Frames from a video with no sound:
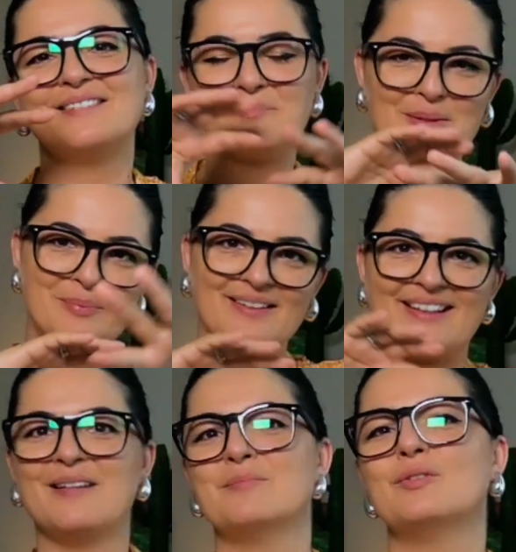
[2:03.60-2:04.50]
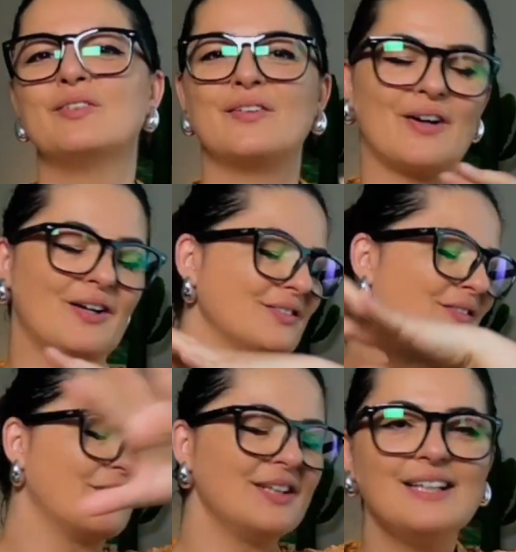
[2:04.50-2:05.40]
people can move around
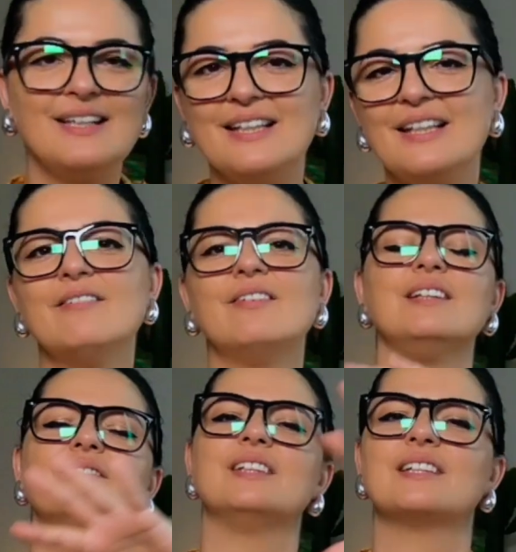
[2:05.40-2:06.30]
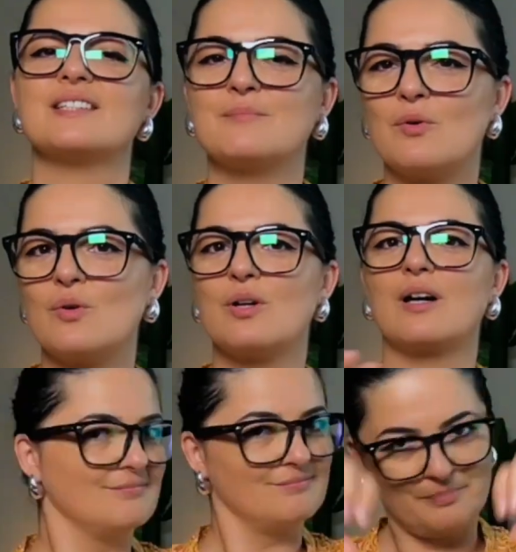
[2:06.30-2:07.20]
freely even if there's
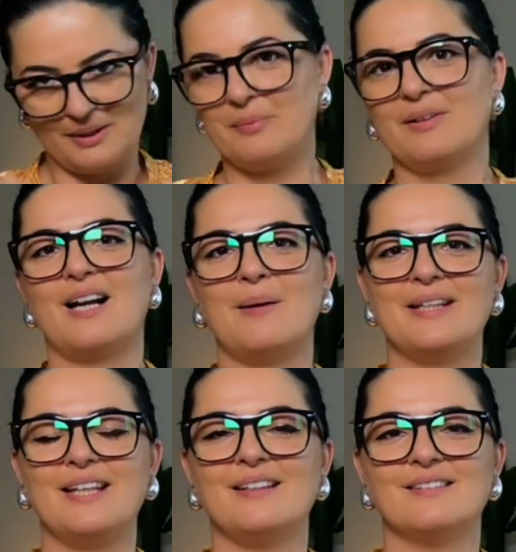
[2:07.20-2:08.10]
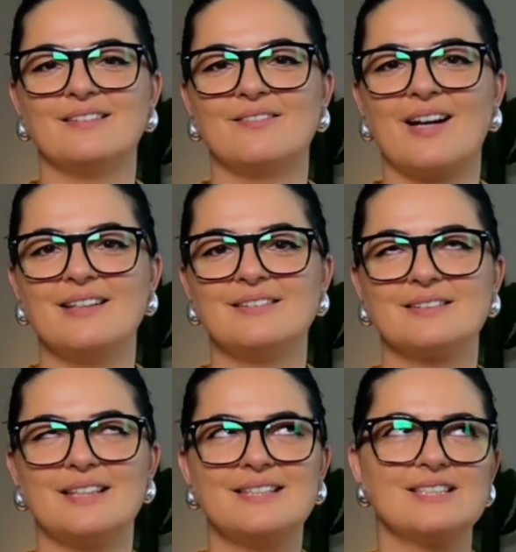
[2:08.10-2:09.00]
more people coming in.
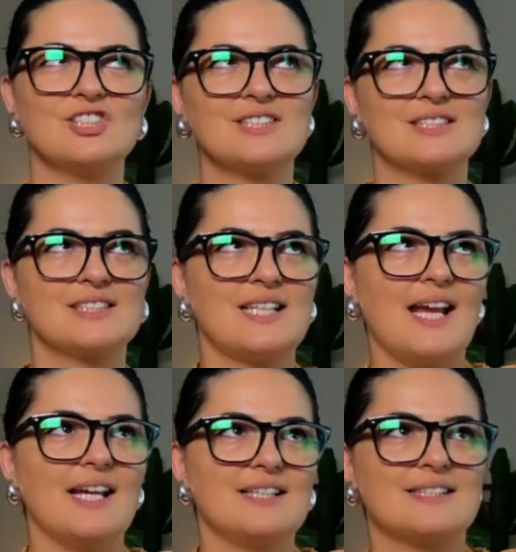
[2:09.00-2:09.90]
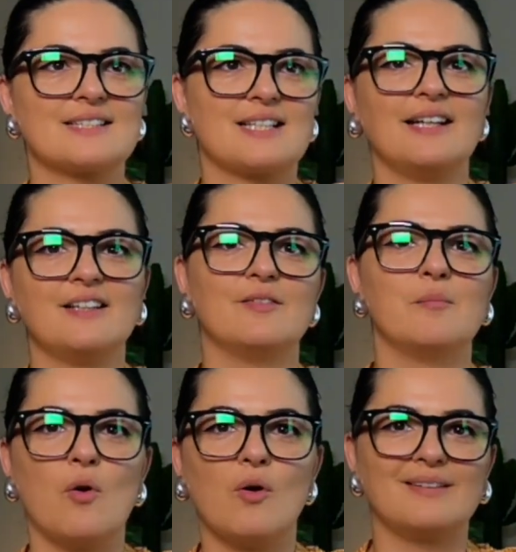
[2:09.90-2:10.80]
Right? Let's just say it's kind of a
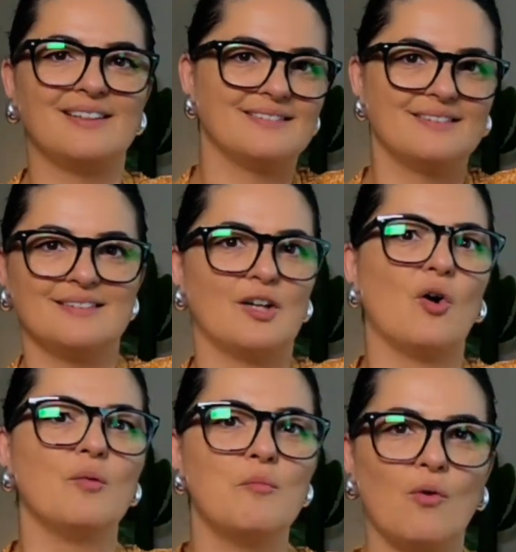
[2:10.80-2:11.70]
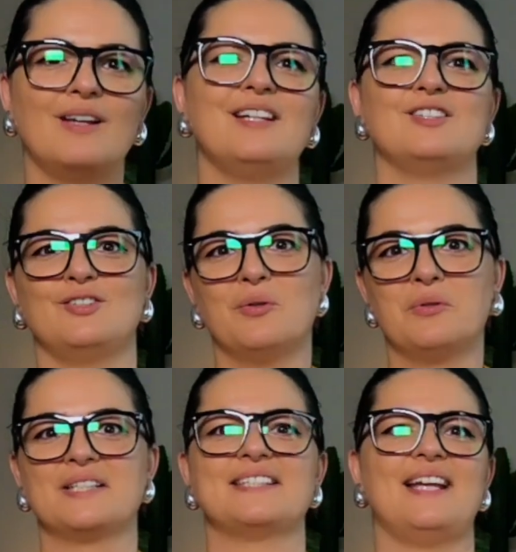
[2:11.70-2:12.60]
mall that the whole mall is
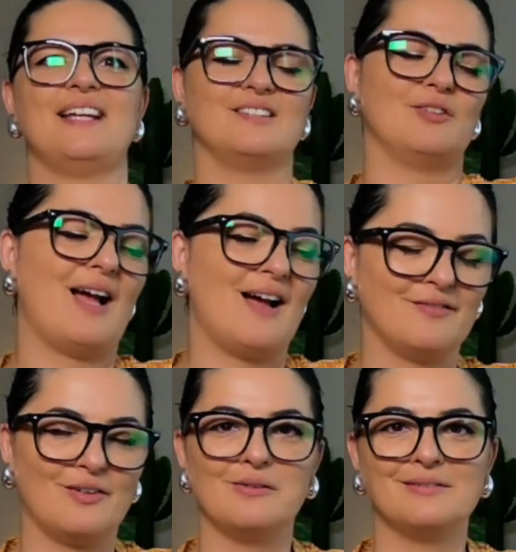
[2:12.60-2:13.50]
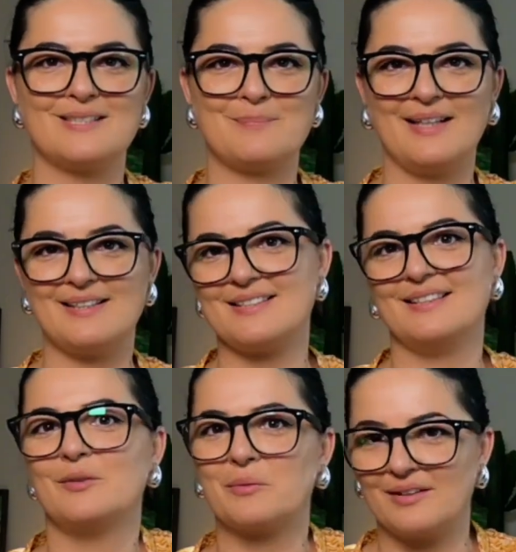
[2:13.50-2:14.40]
yours and you have all the space
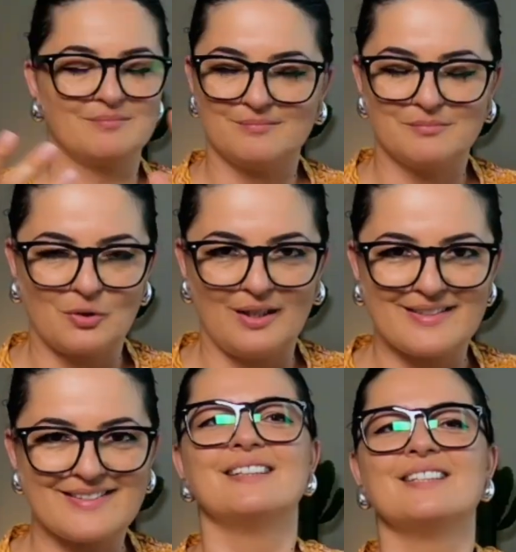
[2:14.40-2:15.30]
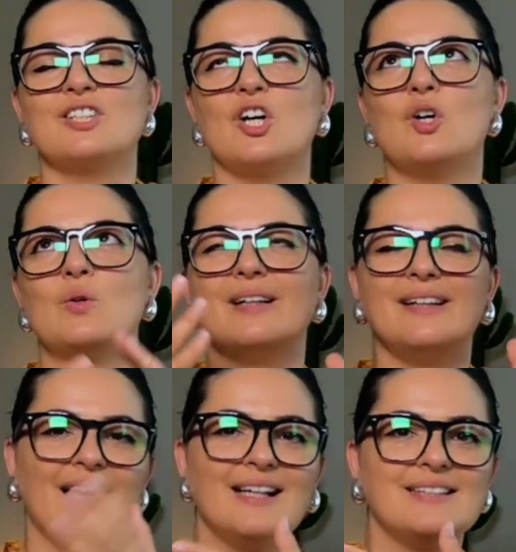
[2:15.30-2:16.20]
in the world, more or less. So
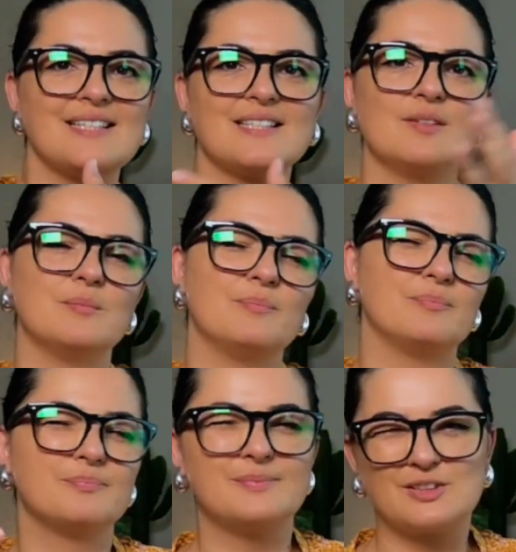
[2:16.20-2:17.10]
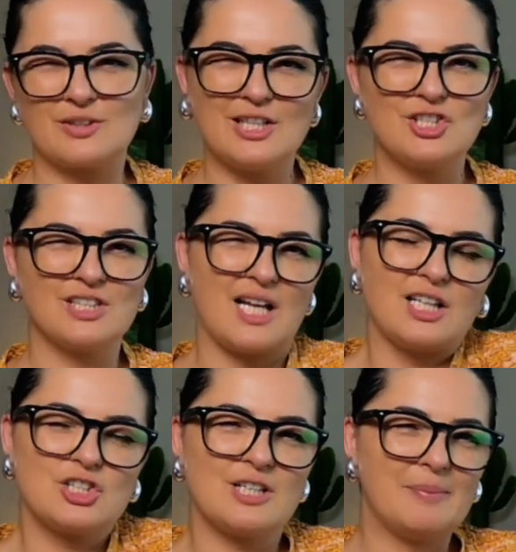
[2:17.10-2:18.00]
yeah, this is a strange
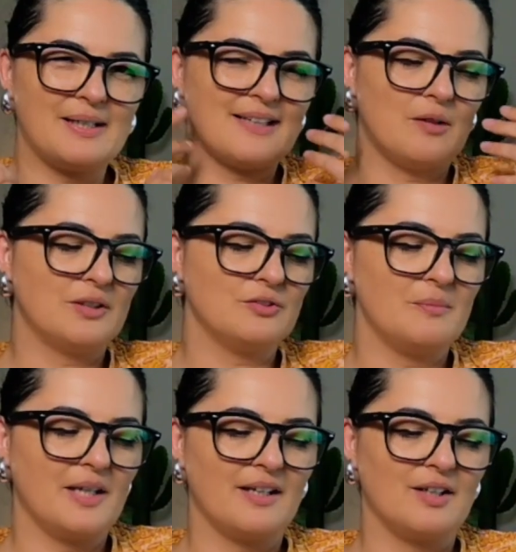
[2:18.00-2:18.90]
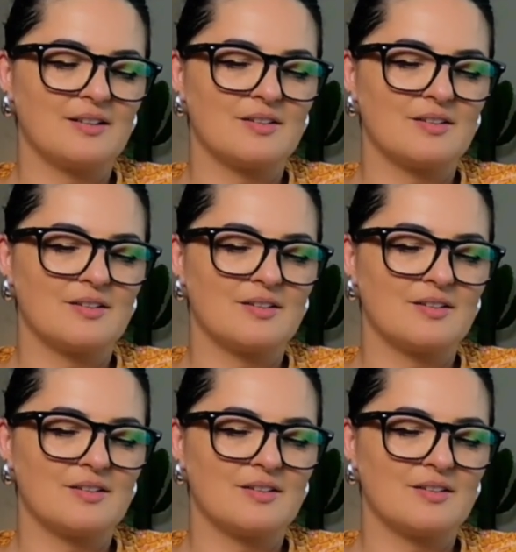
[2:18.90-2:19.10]
analogy, but I want to make you